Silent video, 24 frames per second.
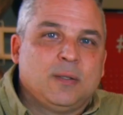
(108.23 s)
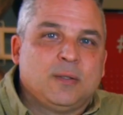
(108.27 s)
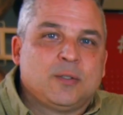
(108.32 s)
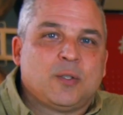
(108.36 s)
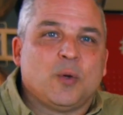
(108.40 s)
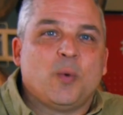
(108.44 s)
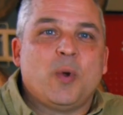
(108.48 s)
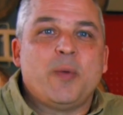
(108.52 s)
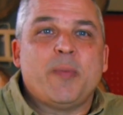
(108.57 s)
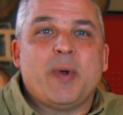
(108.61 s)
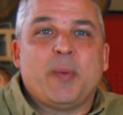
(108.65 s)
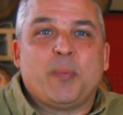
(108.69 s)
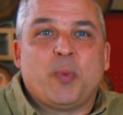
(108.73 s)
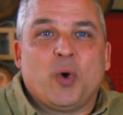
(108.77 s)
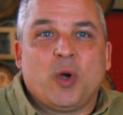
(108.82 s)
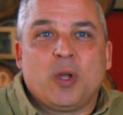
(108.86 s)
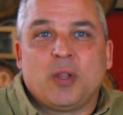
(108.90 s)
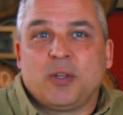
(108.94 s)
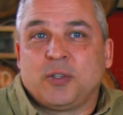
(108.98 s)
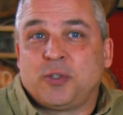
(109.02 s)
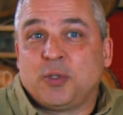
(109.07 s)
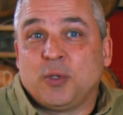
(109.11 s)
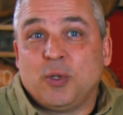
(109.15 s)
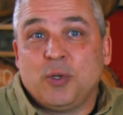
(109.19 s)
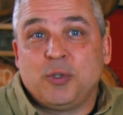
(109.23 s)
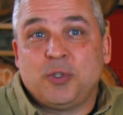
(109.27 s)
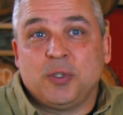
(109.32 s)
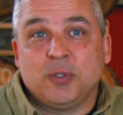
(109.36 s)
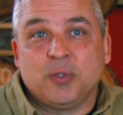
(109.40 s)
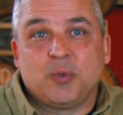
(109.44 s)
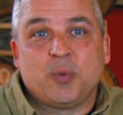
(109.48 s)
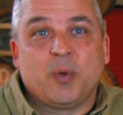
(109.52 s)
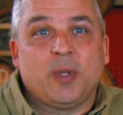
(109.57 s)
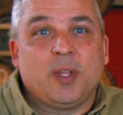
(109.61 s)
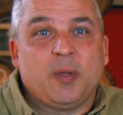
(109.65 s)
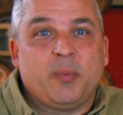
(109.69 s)
So we met Boiler
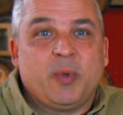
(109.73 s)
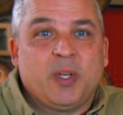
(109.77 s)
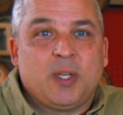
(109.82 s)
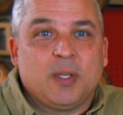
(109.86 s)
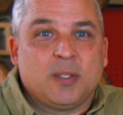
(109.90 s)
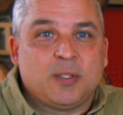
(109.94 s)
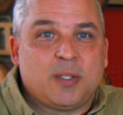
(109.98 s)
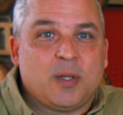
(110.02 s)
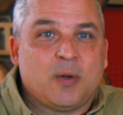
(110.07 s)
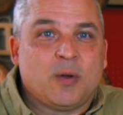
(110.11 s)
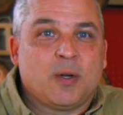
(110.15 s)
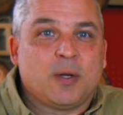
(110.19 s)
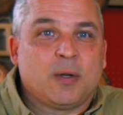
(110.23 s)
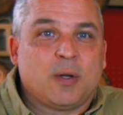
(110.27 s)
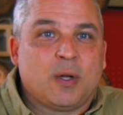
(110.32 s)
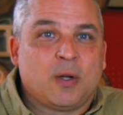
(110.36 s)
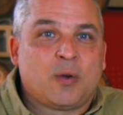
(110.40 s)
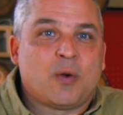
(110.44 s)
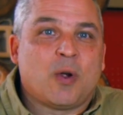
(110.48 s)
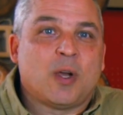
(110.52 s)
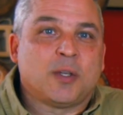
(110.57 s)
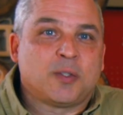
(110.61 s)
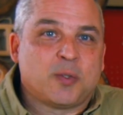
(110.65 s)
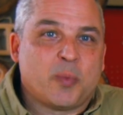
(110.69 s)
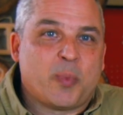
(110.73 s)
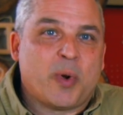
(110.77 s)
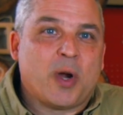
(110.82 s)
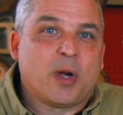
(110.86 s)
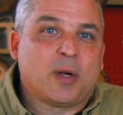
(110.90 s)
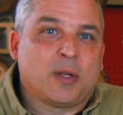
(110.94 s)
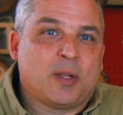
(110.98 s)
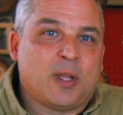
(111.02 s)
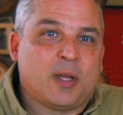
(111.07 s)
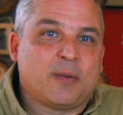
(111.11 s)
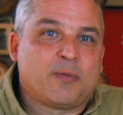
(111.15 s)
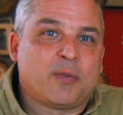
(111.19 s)
Solutions really because they were across the
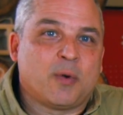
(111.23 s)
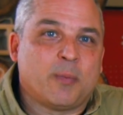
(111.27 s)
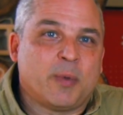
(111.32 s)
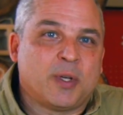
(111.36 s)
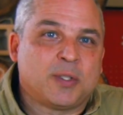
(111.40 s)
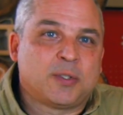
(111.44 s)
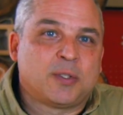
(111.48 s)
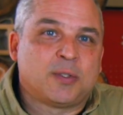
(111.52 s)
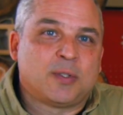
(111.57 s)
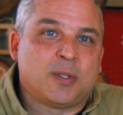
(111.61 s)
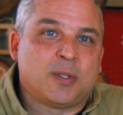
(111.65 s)
parking lot from us.